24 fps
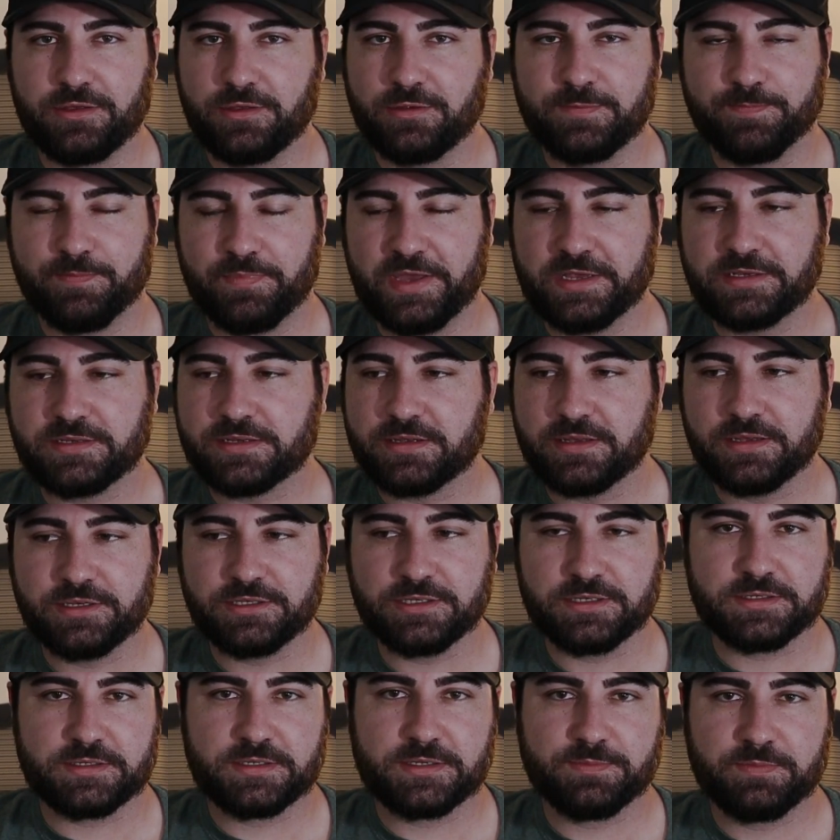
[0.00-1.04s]
you basically
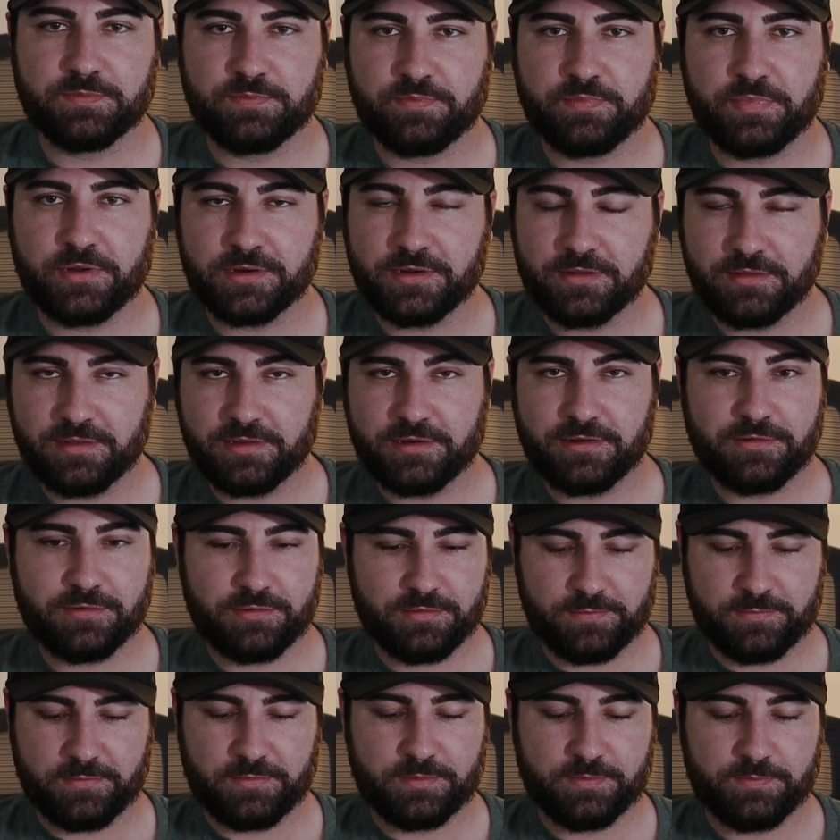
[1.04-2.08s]
just put a
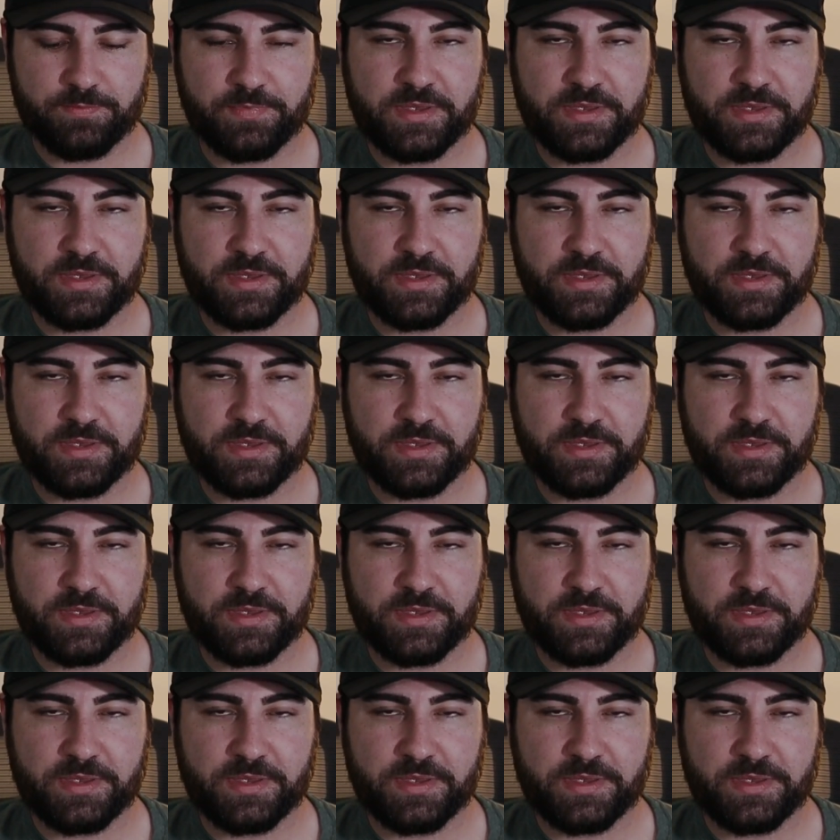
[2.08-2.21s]
little